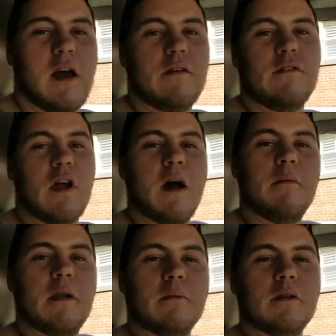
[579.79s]
I have not
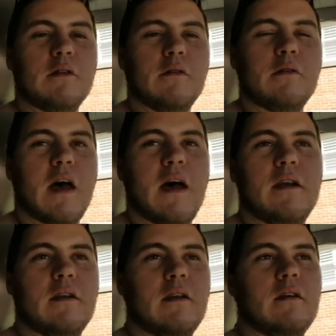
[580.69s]
been able to do
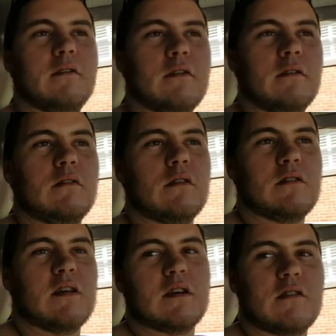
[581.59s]
that in the
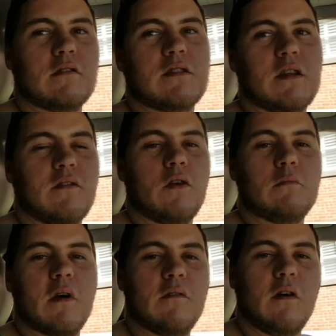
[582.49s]
6 years that I've
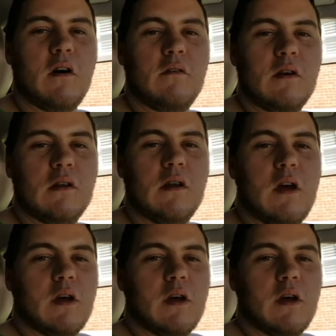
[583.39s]
owned my Volvo